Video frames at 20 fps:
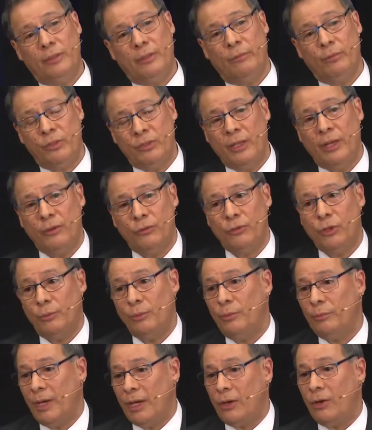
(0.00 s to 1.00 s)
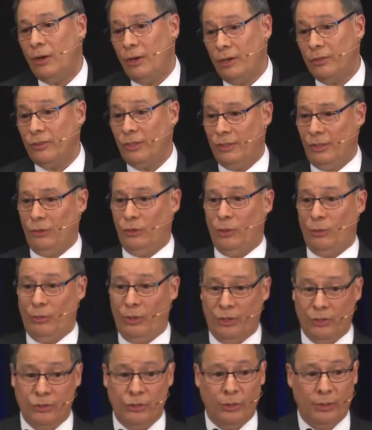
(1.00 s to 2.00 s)
I was telling some of my colleagues in the
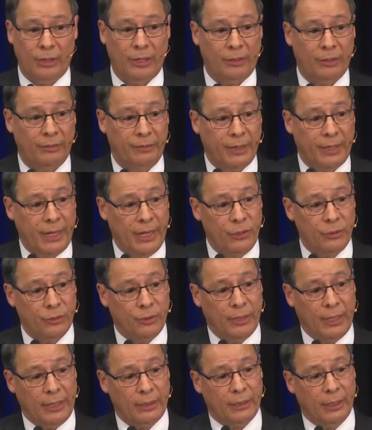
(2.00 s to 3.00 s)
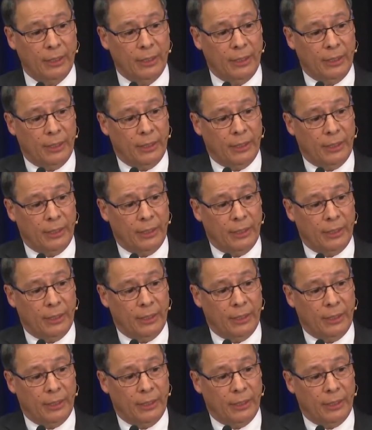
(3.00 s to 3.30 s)
WHO classification that